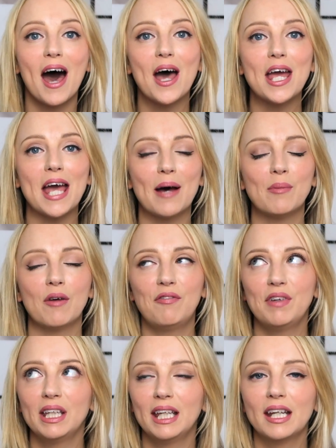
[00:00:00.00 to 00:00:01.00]
I am
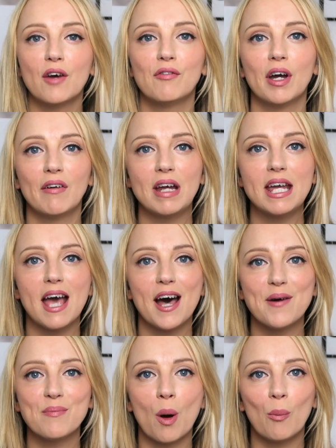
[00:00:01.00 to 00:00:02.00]
feeling very
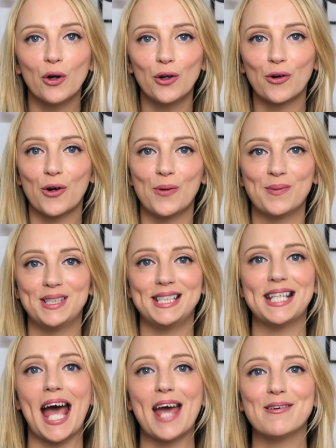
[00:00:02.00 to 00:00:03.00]
monochrome
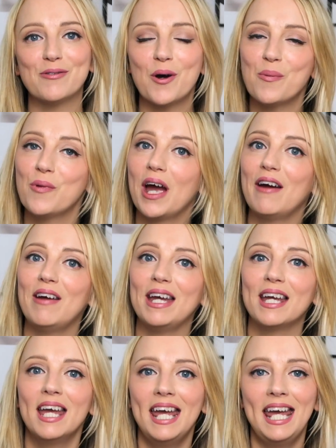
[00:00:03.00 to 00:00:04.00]
today with what I'm
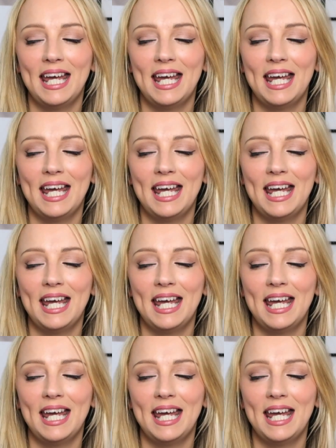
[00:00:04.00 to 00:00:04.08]
wearing.